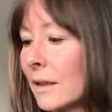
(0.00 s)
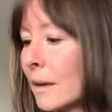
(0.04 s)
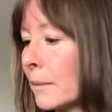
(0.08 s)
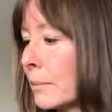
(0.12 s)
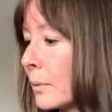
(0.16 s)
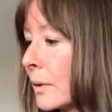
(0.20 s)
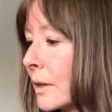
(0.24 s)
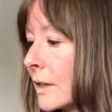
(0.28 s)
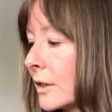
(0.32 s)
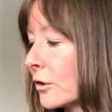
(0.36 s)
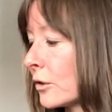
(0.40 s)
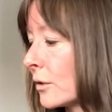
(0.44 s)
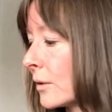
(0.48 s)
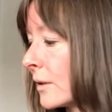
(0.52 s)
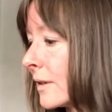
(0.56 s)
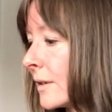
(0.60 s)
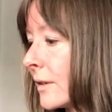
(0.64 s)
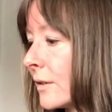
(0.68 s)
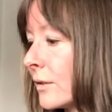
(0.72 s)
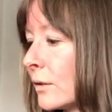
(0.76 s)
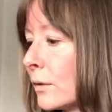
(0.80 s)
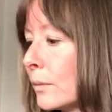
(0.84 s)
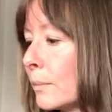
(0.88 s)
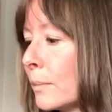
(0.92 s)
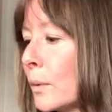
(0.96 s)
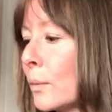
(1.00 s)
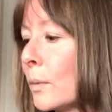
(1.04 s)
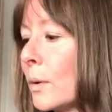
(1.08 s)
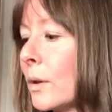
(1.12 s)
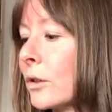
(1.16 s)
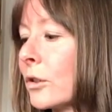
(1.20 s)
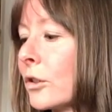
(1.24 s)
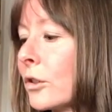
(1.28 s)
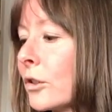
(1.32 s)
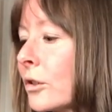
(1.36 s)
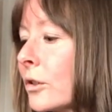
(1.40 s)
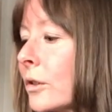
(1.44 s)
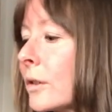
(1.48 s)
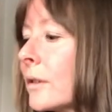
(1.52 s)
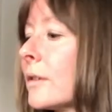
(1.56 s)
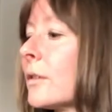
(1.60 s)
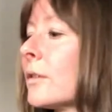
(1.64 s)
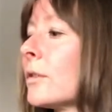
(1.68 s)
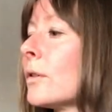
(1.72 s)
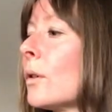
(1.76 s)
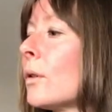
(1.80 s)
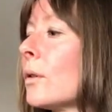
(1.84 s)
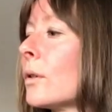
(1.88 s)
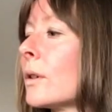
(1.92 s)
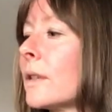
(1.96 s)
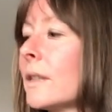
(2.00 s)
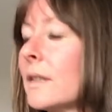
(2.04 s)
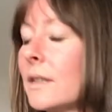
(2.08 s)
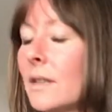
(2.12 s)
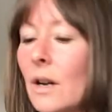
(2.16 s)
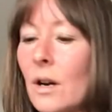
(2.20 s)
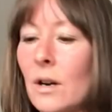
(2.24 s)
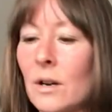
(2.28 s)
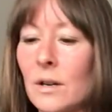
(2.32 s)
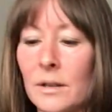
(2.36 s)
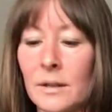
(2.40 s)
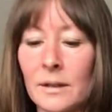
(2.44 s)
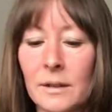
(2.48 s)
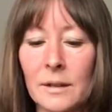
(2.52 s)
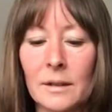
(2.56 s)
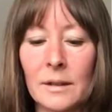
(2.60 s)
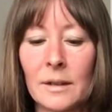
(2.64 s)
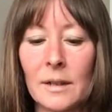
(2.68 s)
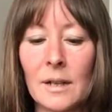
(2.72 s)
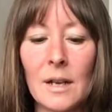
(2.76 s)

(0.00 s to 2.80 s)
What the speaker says: I'm pretty sure it's a superwash sock yarn.